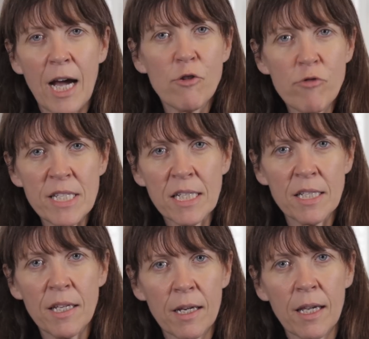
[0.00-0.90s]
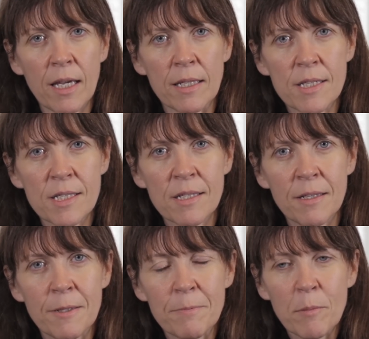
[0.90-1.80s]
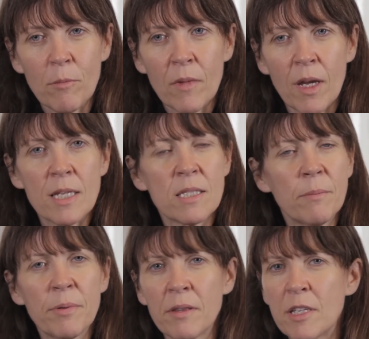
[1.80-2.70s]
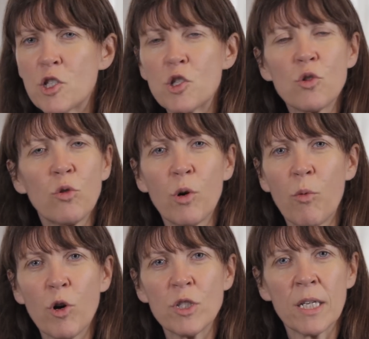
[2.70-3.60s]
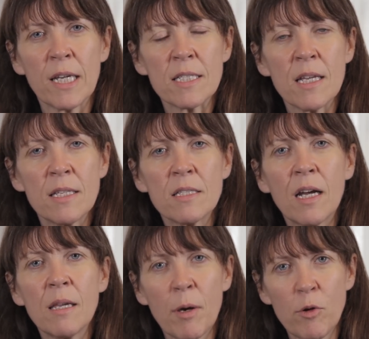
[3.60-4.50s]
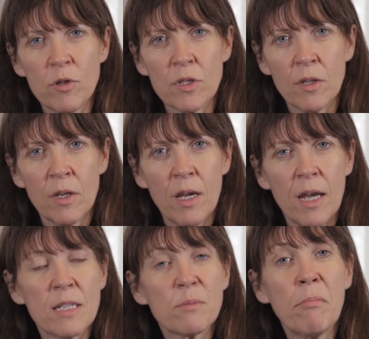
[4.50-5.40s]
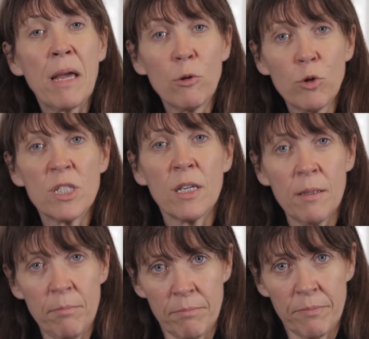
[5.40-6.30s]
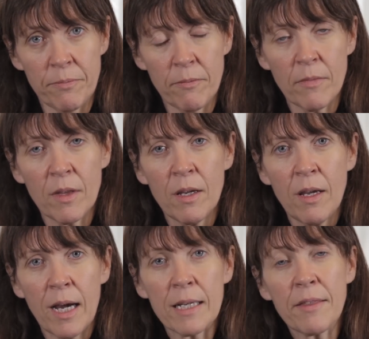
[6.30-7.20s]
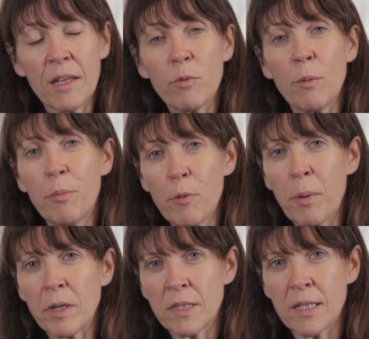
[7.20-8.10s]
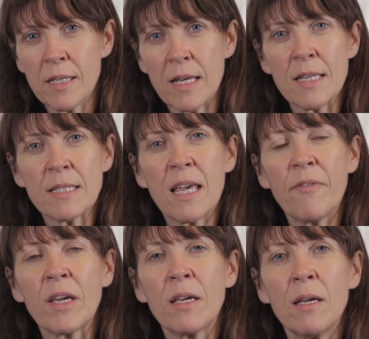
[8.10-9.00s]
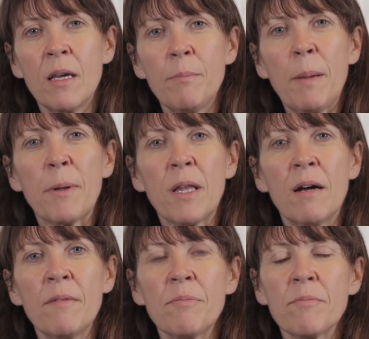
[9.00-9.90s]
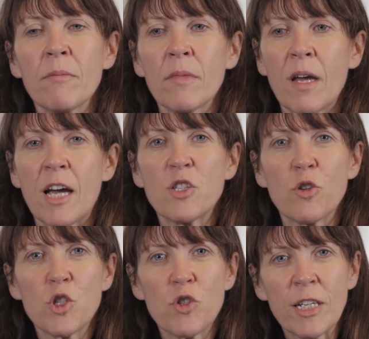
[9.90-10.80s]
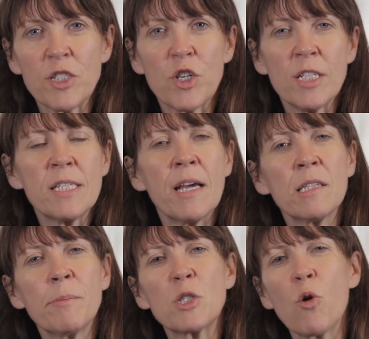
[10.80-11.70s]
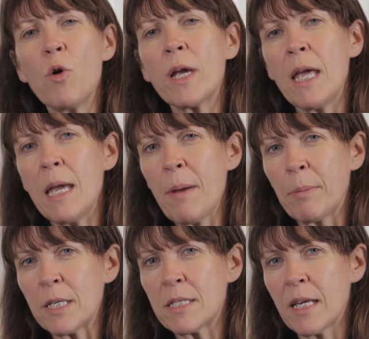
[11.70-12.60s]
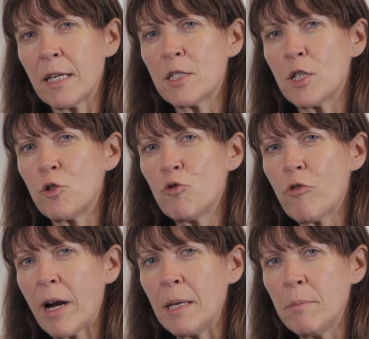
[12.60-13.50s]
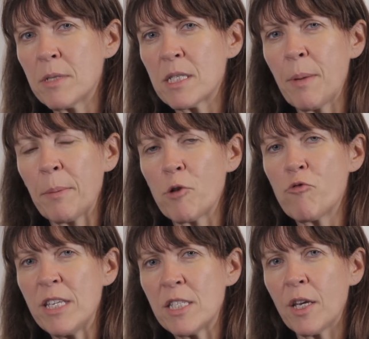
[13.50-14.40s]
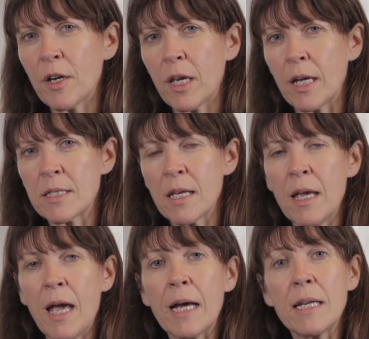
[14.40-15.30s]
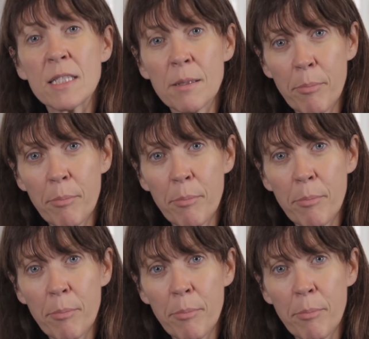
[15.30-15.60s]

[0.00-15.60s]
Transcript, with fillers: And reading to your kids is something that's so rewarding. It's time out, it's mellow time. And I think what Bookbug does is it's giving people a sort of strategy and telling them it's okay to be able to sing, to do rhymes, to be able to read to your kids, and it's